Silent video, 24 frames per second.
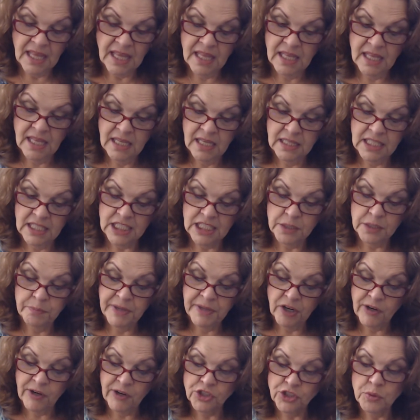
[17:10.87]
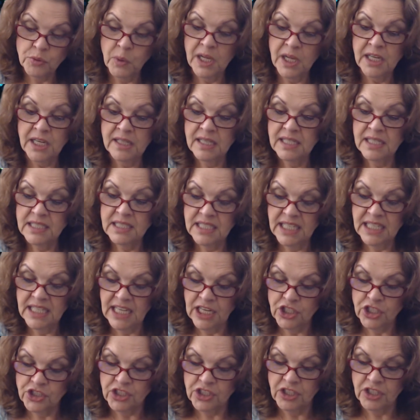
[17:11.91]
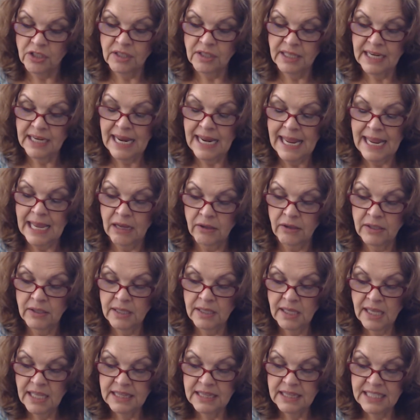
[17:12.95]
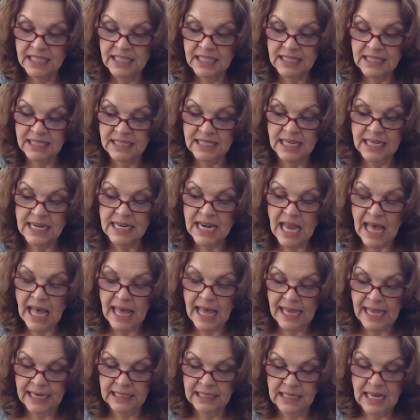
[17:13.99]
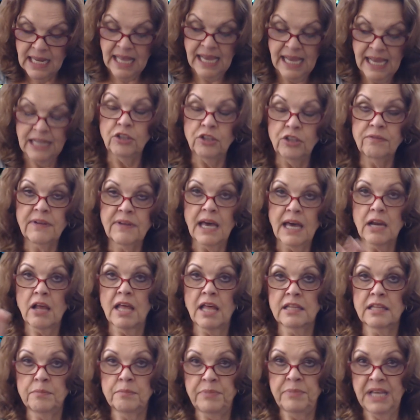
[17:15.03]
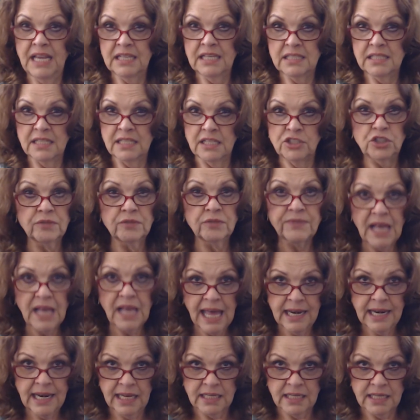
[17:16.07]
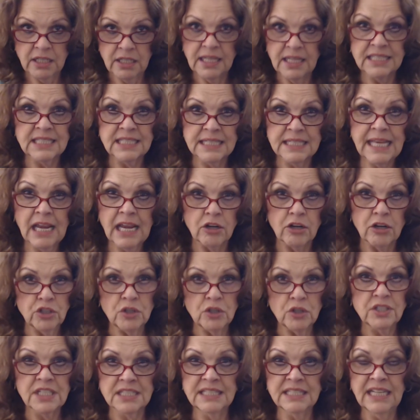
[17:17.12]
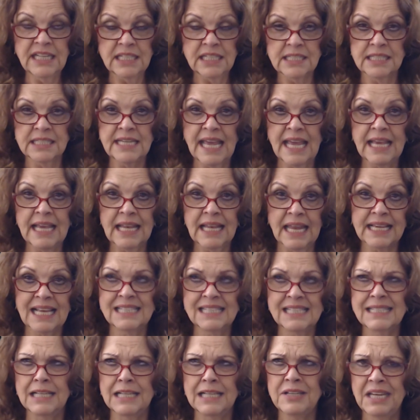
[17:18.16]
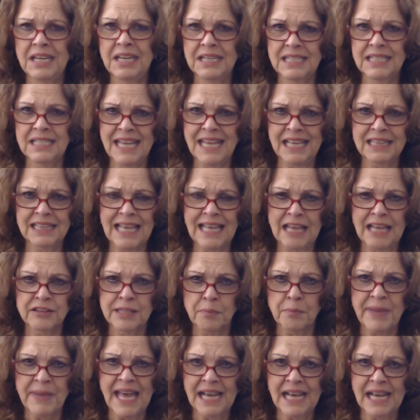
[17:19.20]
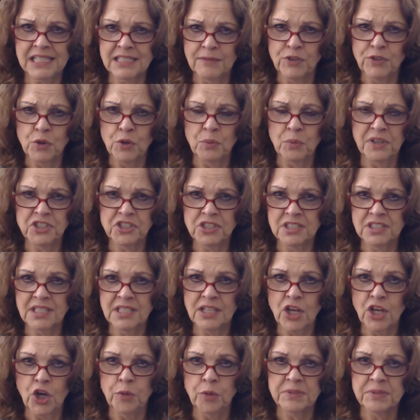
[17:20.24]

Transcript: The spiritual teacher. Now, this is a nine. Nine, you've got all the pieces. You've got it. It's there. You just need to take, like I said, you need to take out the box of your wishes and hopes,